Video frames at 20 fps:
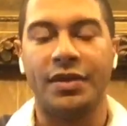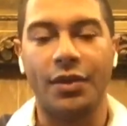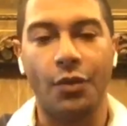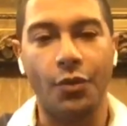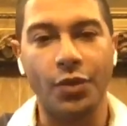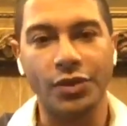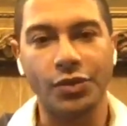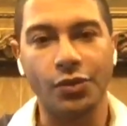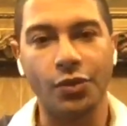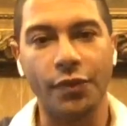
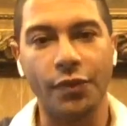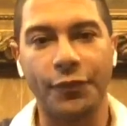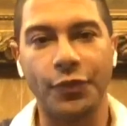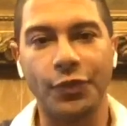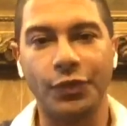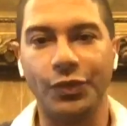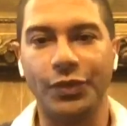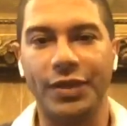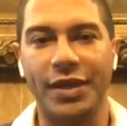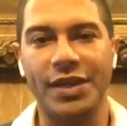That was all
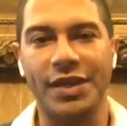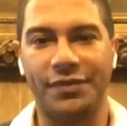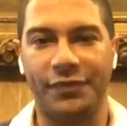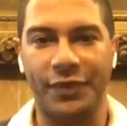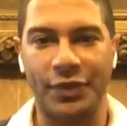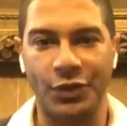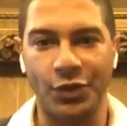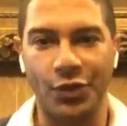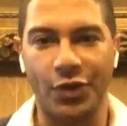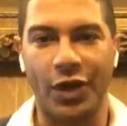for today's
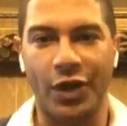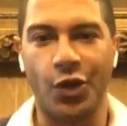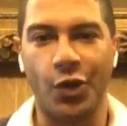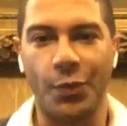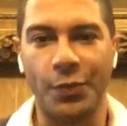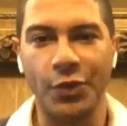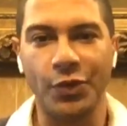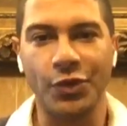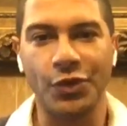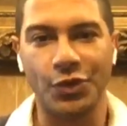video. I
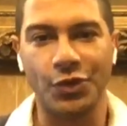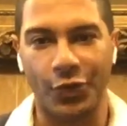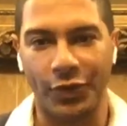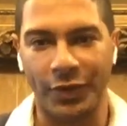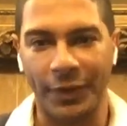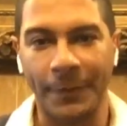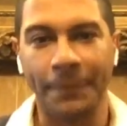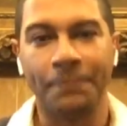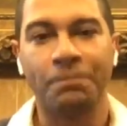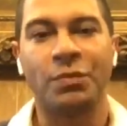hope you
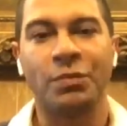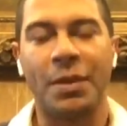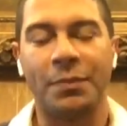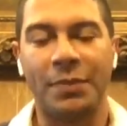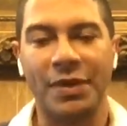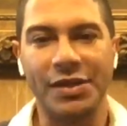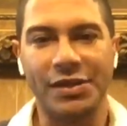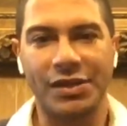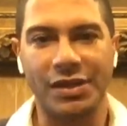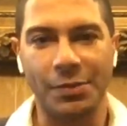enjoyed it.
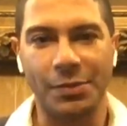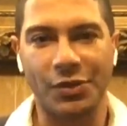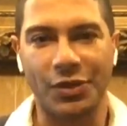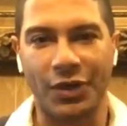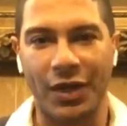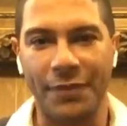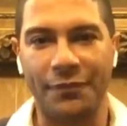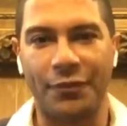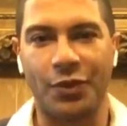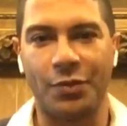Please
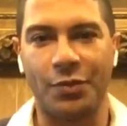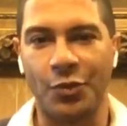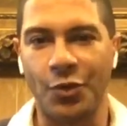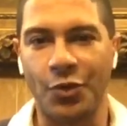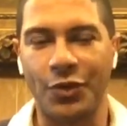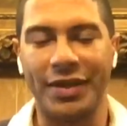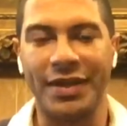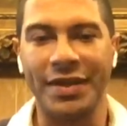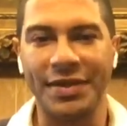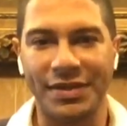subscribe for
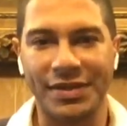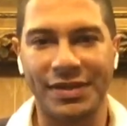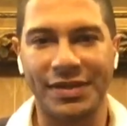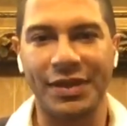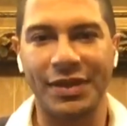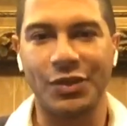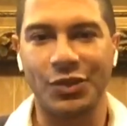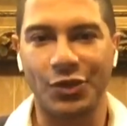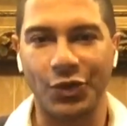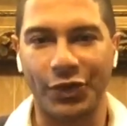more
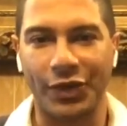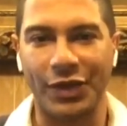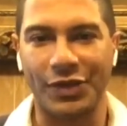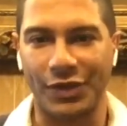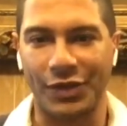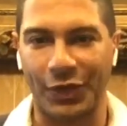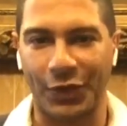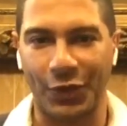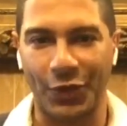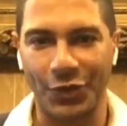interesting, shocking
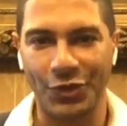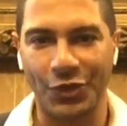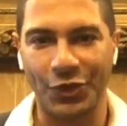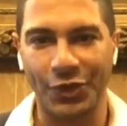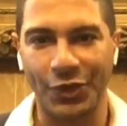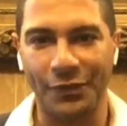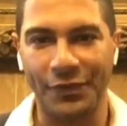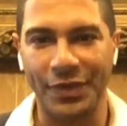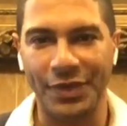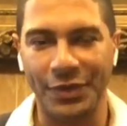
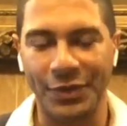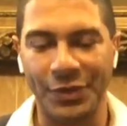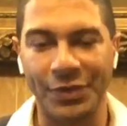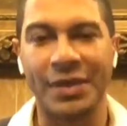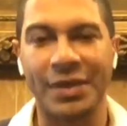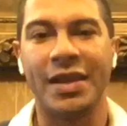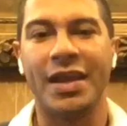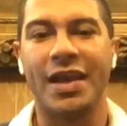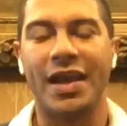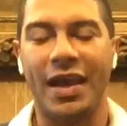psychological
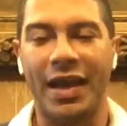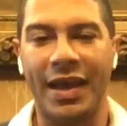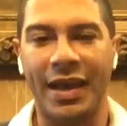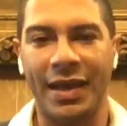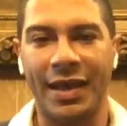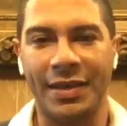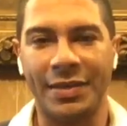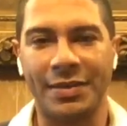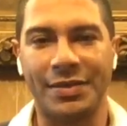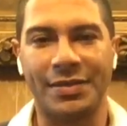videos
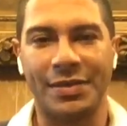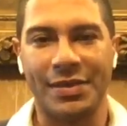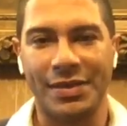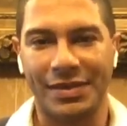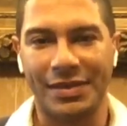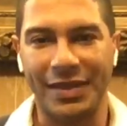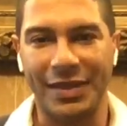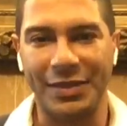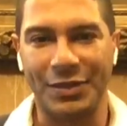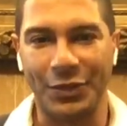and
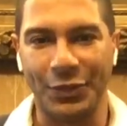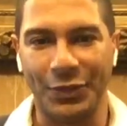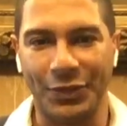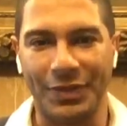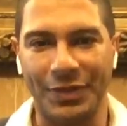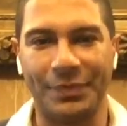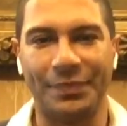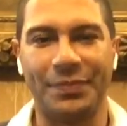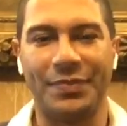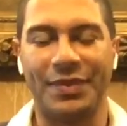stay
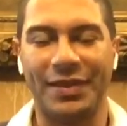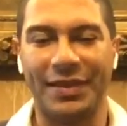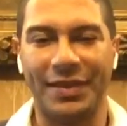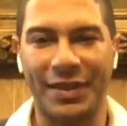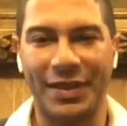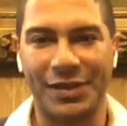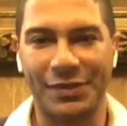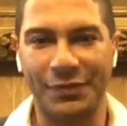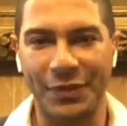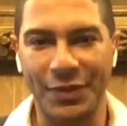tuned. Till
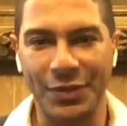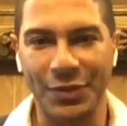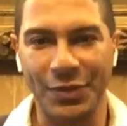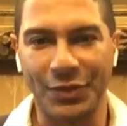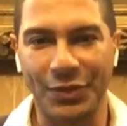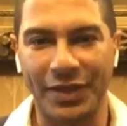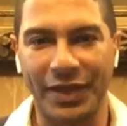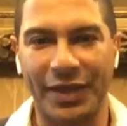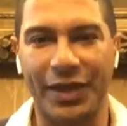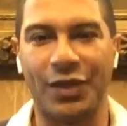the next
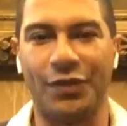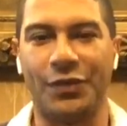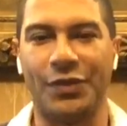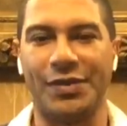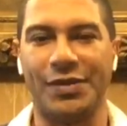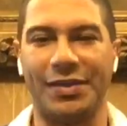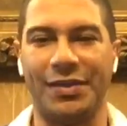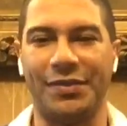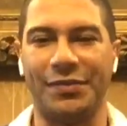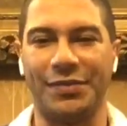video, take care of
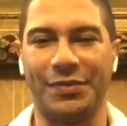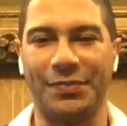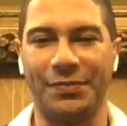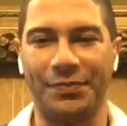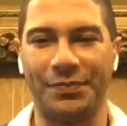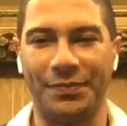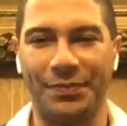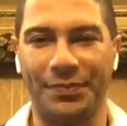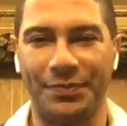yourselves.